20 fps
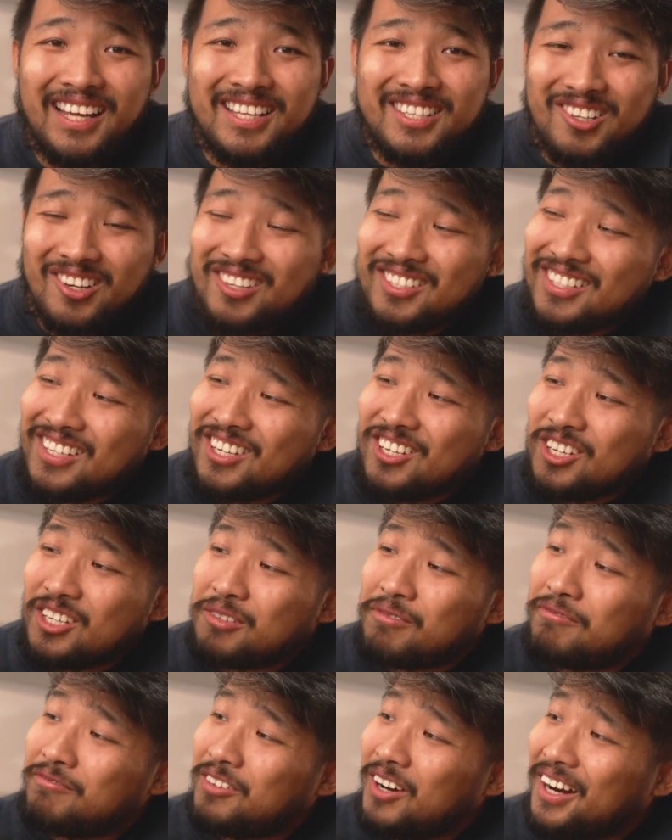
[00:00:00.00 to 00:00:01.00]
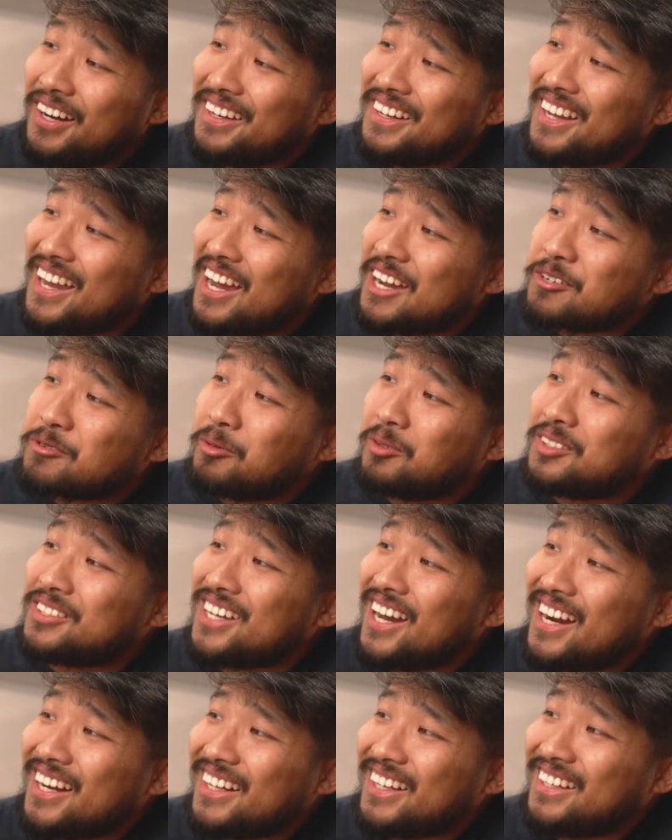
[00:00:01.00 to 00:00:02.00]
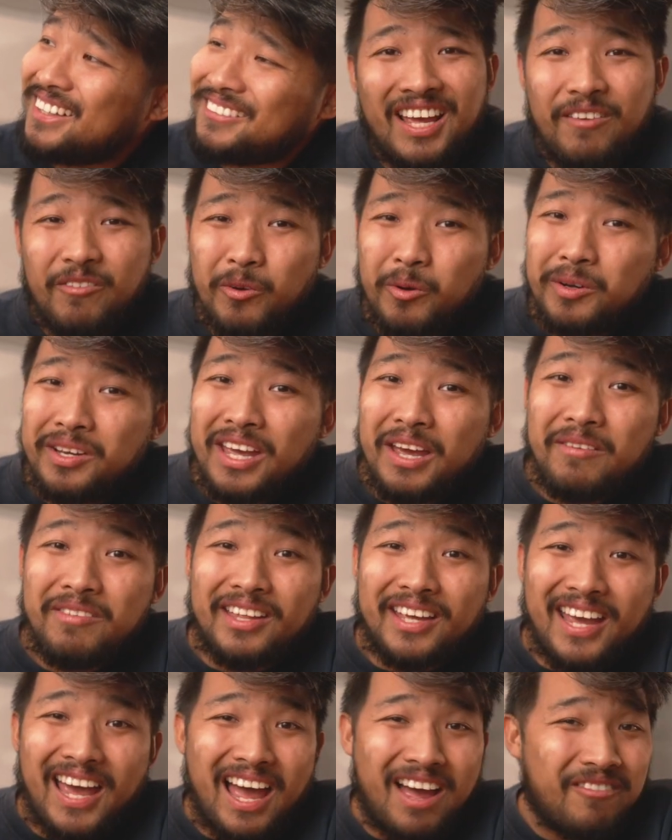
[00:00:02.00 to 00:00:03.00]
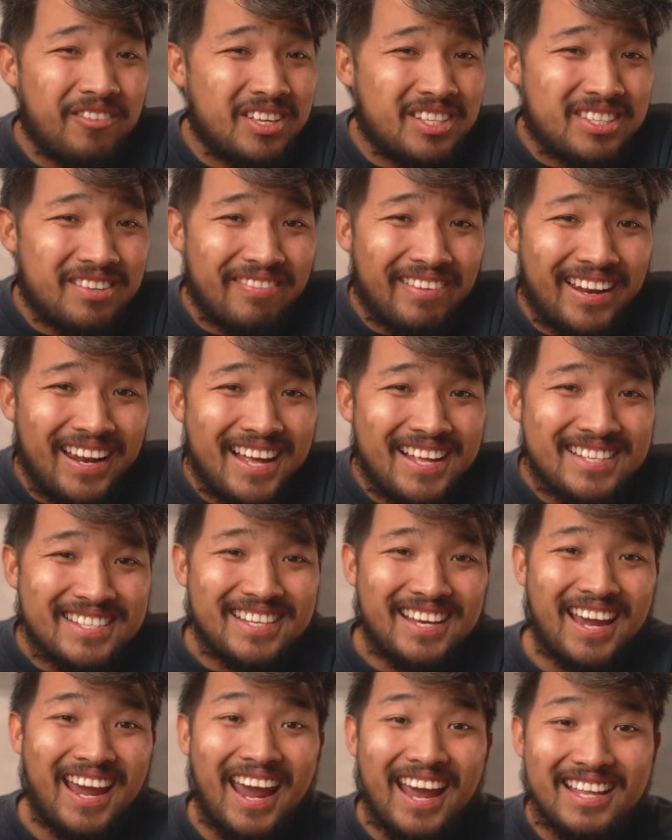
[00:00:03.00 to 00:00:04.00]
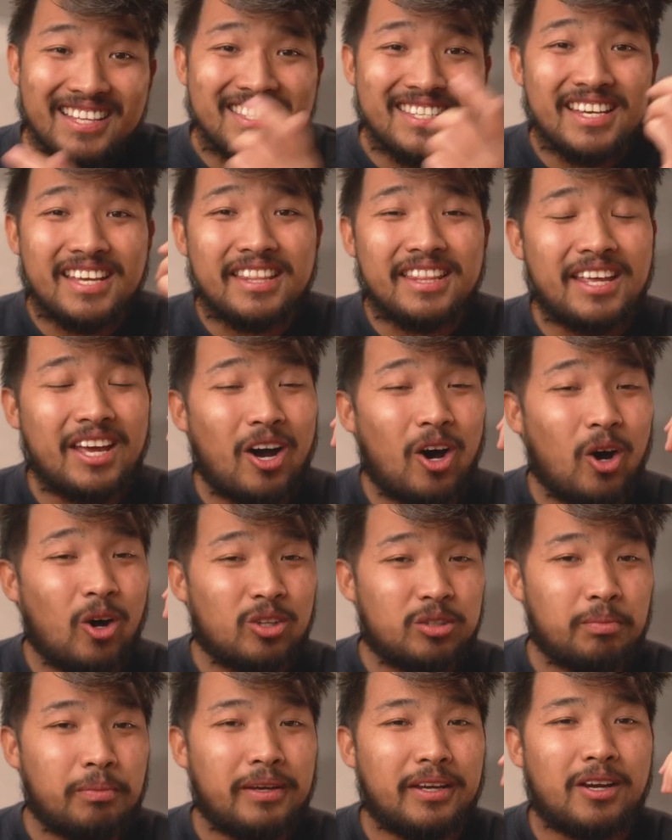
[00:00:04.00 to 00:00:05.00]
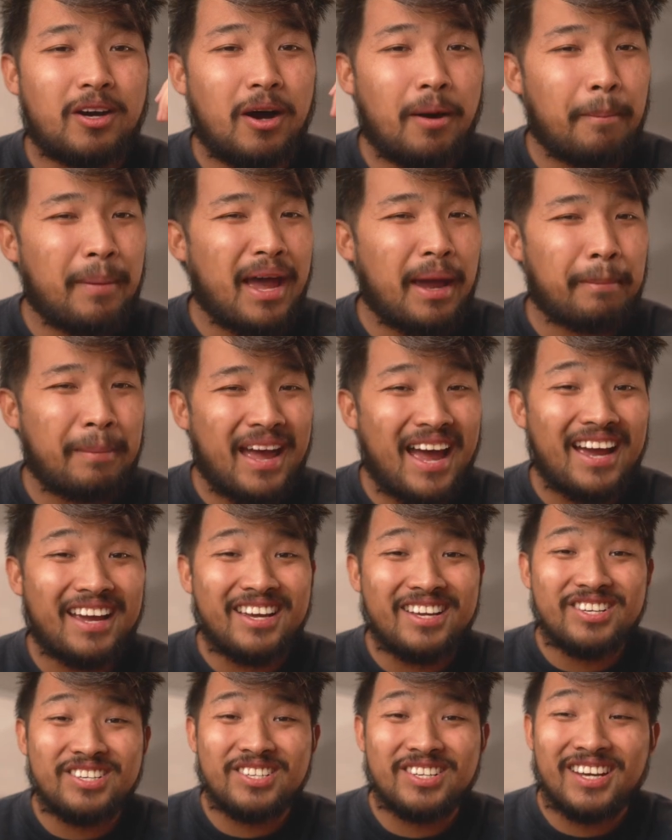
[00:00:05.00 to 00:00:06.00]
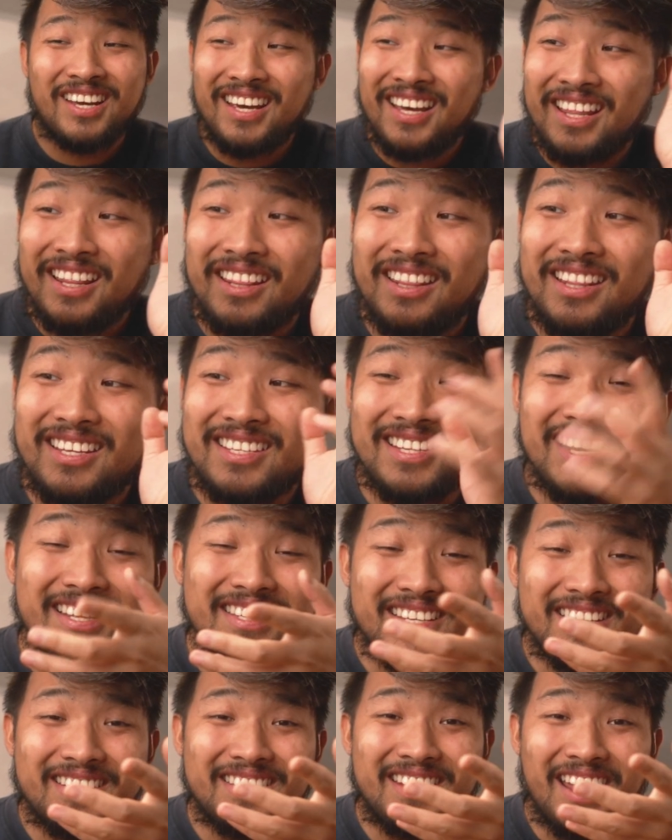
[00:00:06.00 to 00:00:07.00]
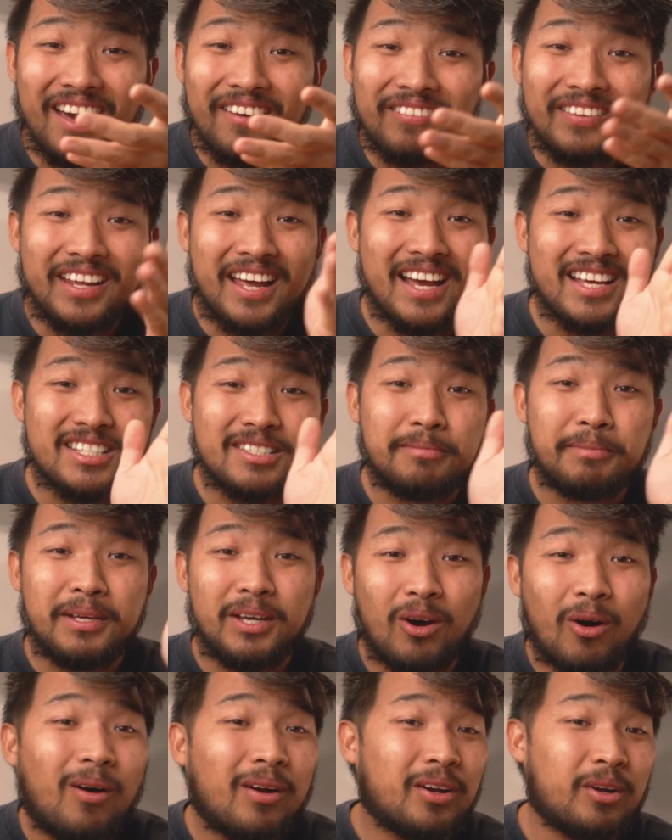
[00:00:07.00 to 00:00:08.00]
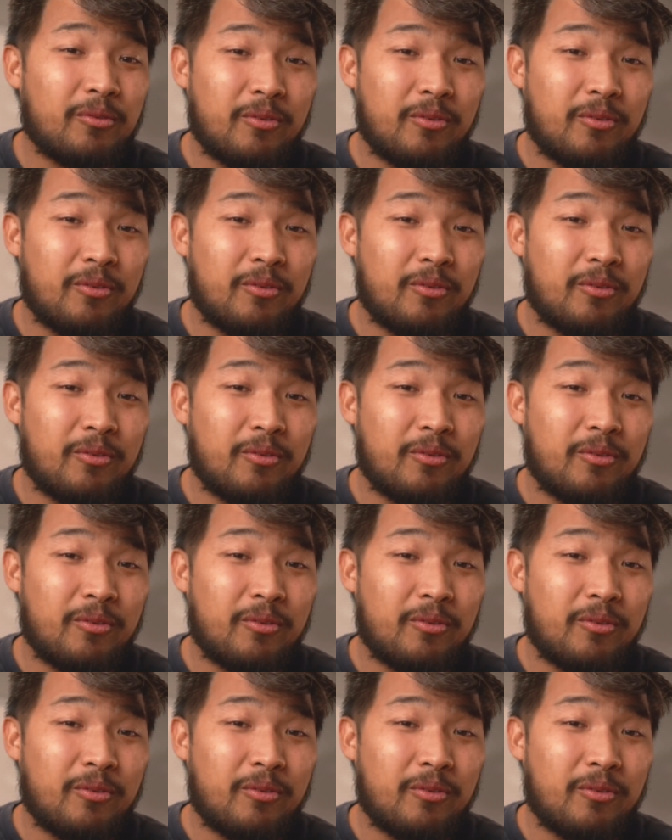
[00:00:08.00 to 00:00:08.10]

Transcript: It's honestly just fun, casual, and tiny. If you're okay with the caveats of the lens and seeking the ultimate compact package, this lens definitely has to be on your